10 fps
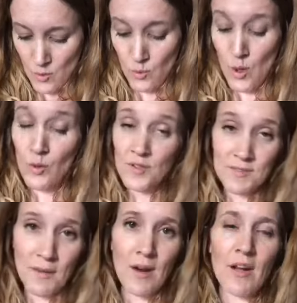
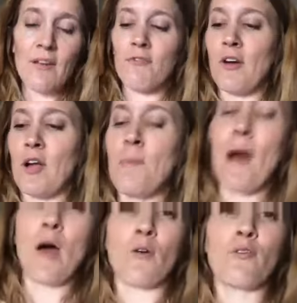rosemary, very
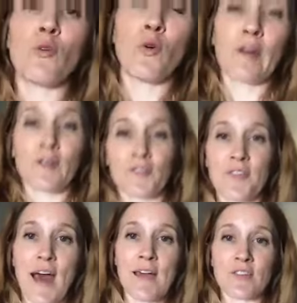powerful oils
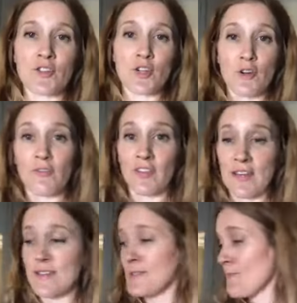that deter
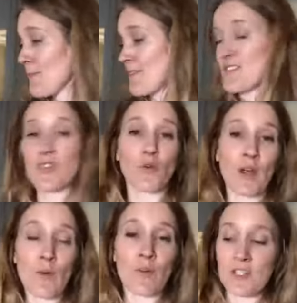fleas. This is a
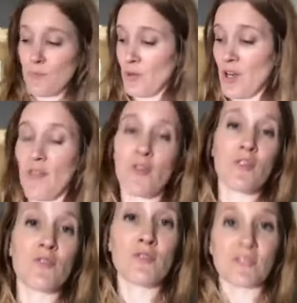great one to put on
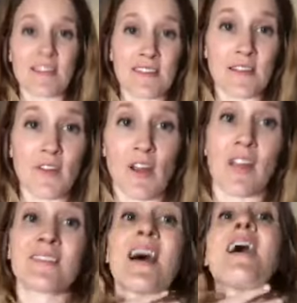their sensitive
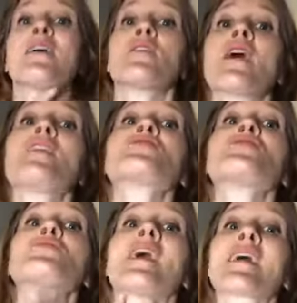areas. I
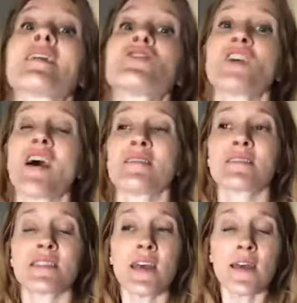usually do neck and
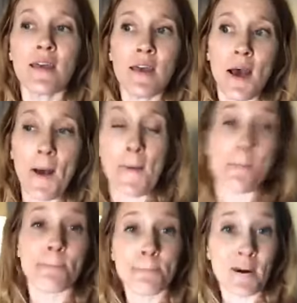chest,
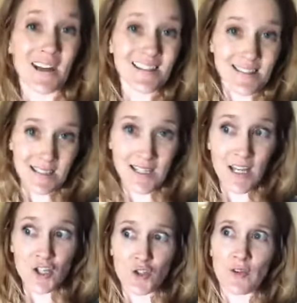butt,
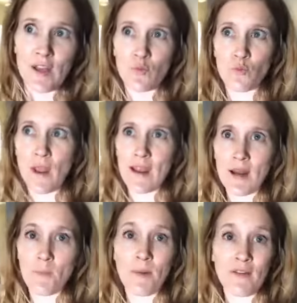so like
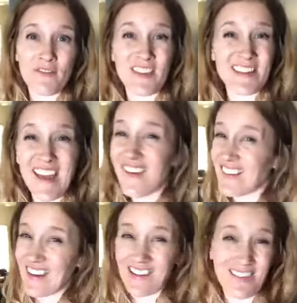right above the tail
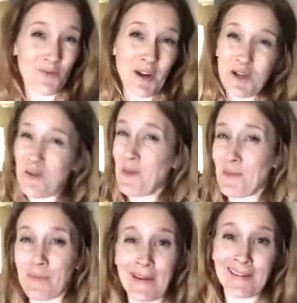and even right around
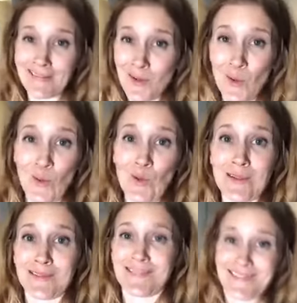the butt
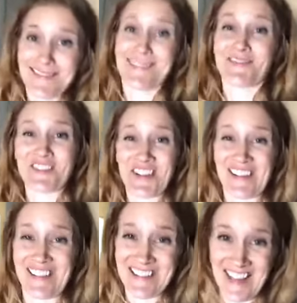hole. I'm just
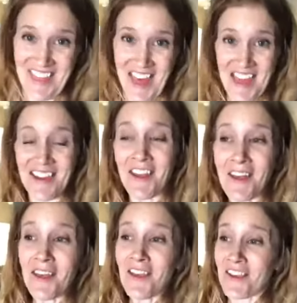gonna say that
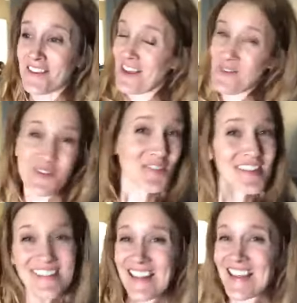because that's where
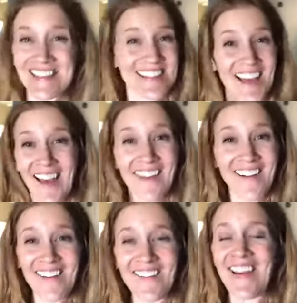fleas like to
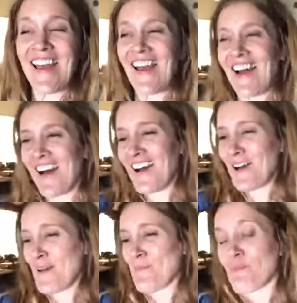go.
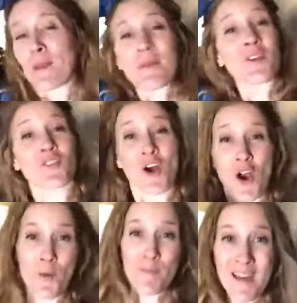Maybe under the
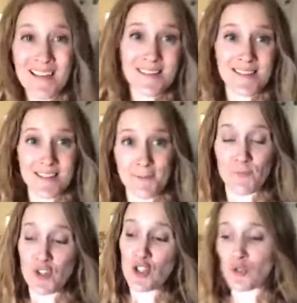armpits
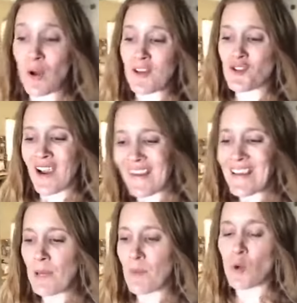too. I try to
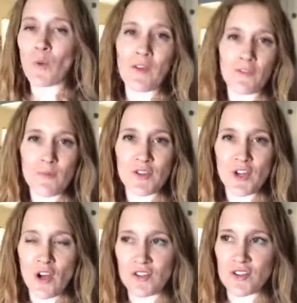keep it away from the
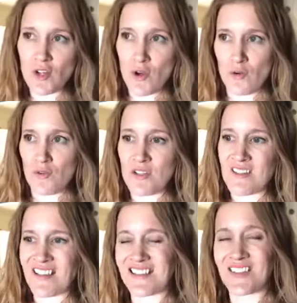dog's
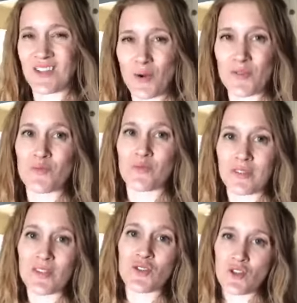nose because it's
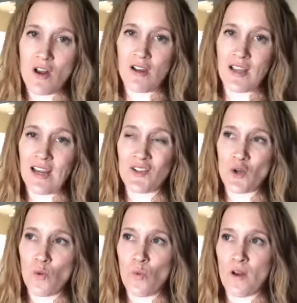really strong and I
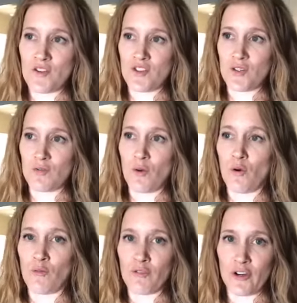don't want to
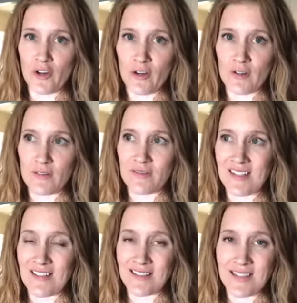over
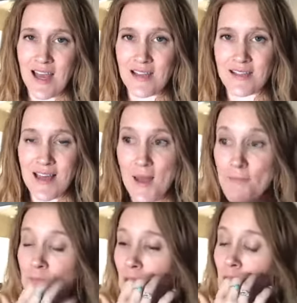sensitize
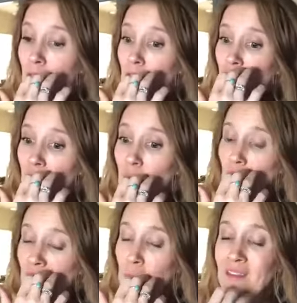them.
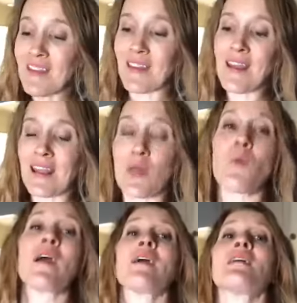So in the beginning
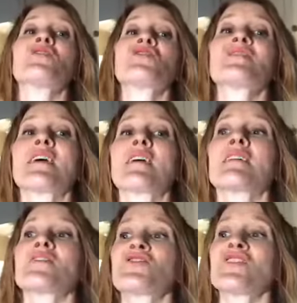anyway, just like
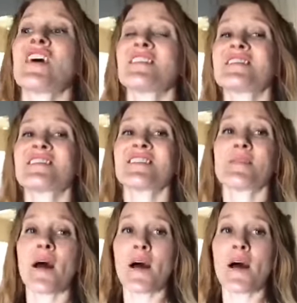chest,